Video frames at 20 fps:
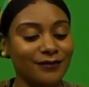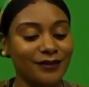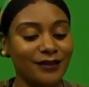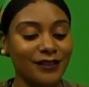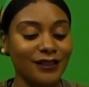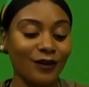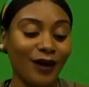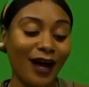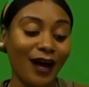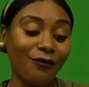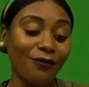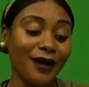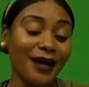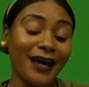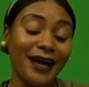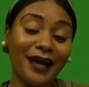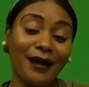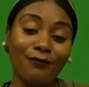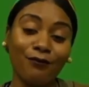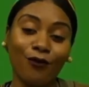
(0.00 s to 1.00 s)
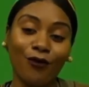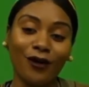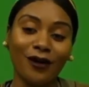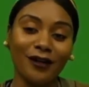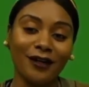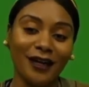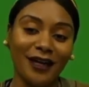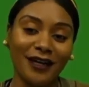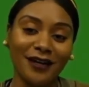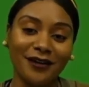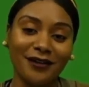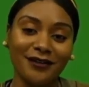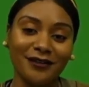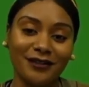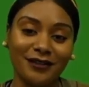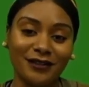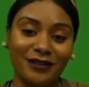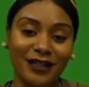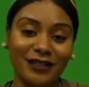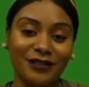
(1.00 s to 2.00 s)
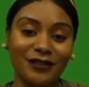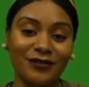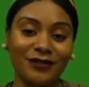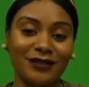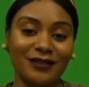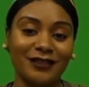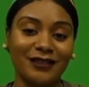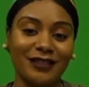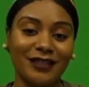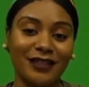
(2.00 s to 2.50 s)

So I would add more layers because as you can see,